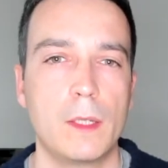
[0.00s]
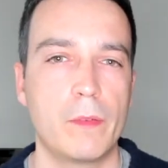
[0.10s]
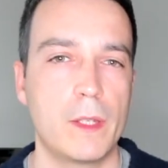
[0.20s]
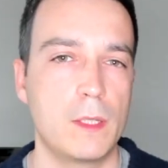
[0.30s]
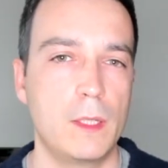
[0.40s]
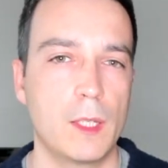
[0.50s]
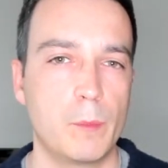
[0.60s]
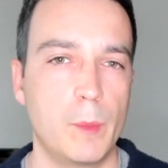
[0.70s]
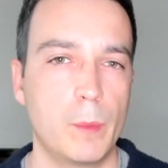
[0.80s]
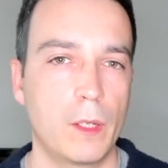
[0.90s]
if I see
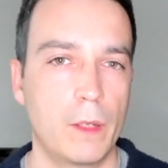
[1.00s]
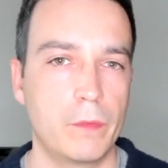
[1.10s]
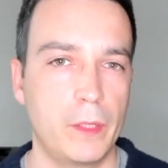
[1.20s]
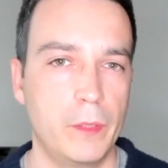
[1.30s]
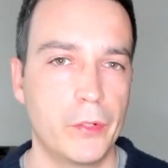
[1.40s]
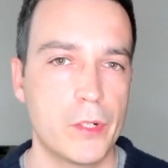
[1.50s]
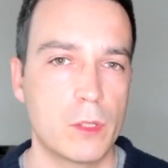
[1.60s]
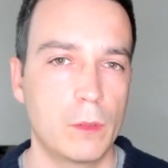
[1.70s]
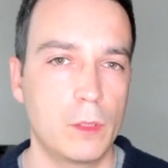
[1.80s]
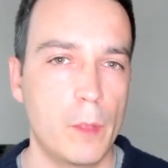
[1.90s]
that people have
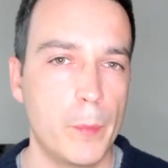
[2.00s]
interest on the